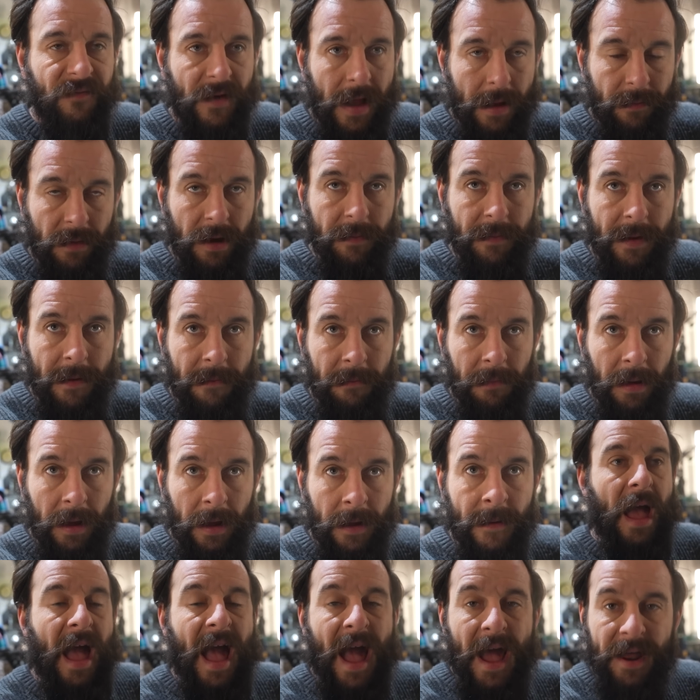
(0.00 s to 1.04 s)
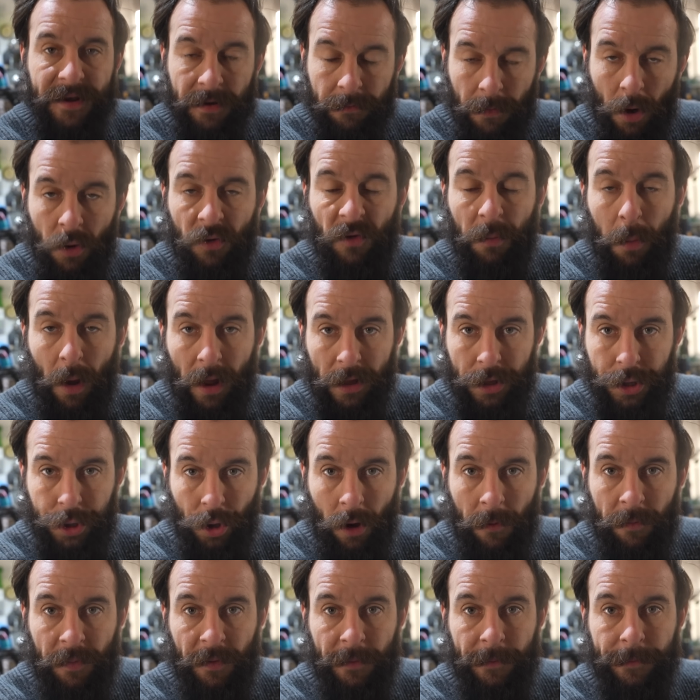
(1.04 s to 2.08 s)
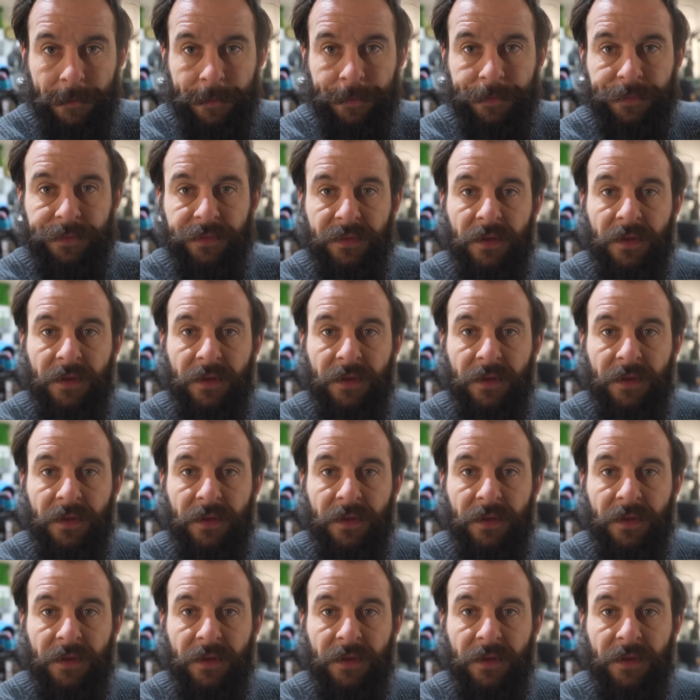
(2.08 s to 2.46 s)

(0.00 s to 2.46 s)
family member had a motorbike shop